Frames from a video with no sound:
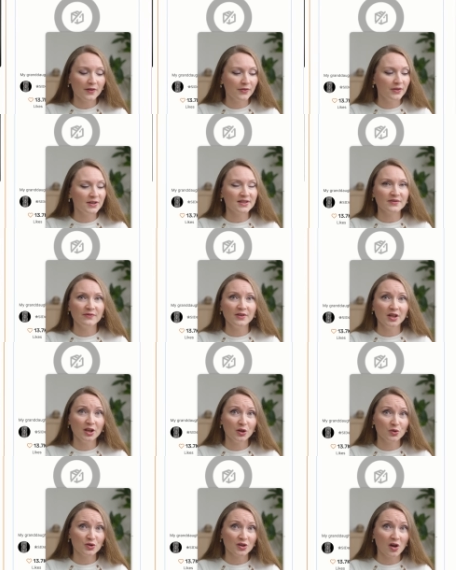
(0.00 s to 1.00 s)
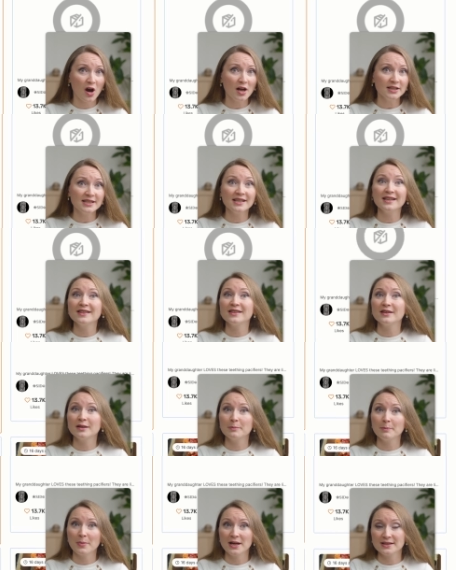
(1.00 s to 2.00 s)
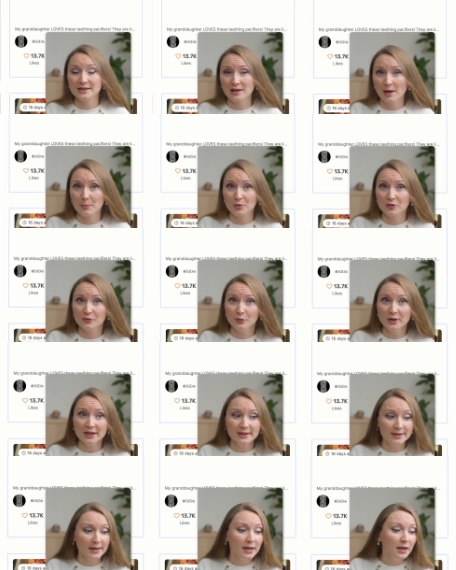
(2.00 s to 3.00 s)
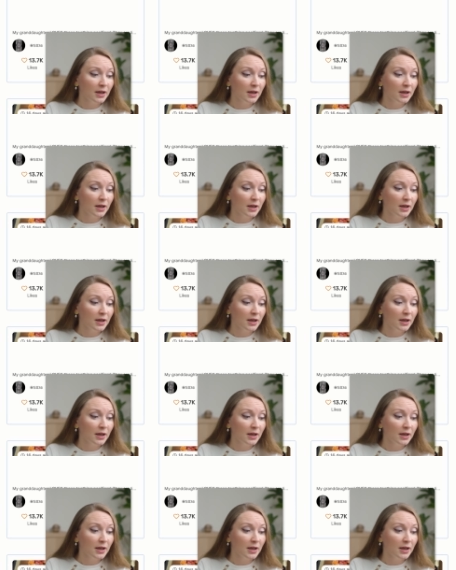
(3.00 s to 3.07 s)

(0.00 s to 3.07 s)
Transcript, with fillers: these videos got in the past couple of weeks.